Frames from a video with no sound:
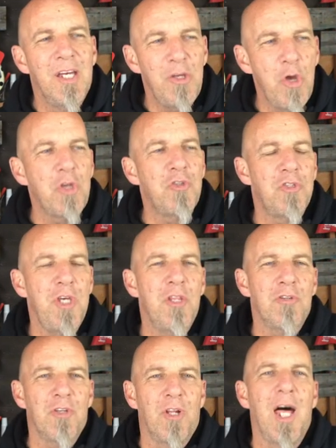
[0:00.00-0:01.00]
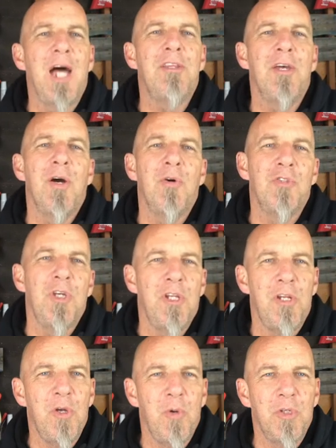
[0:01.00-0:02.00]
You can see there's a lot that goes
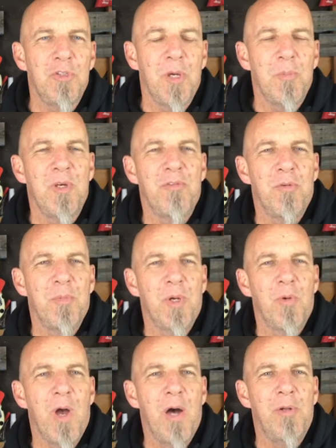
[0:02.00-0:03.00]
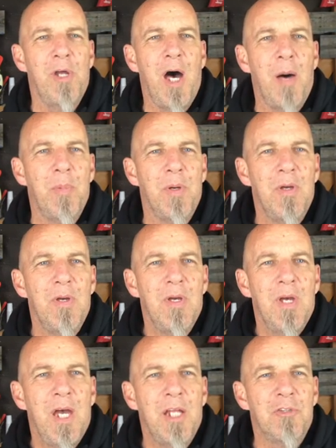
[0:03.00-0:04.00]
into doing something from the ground up,
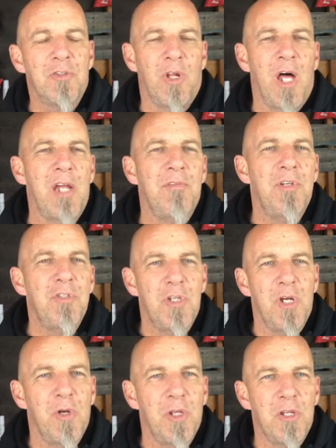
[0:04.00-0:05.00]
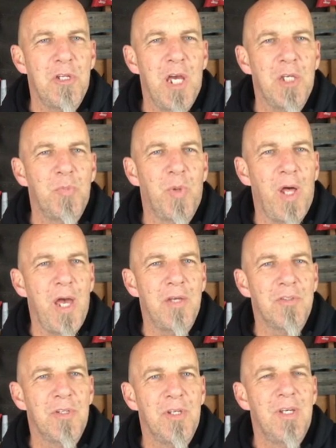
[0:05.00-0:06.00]
and there's a lot of engineering that takes
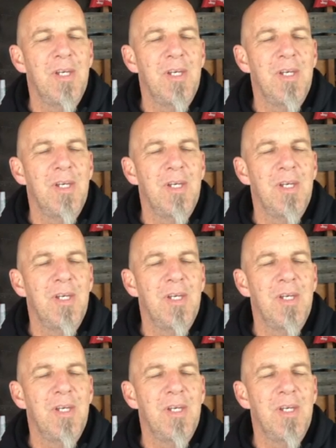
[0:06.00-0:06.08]
place.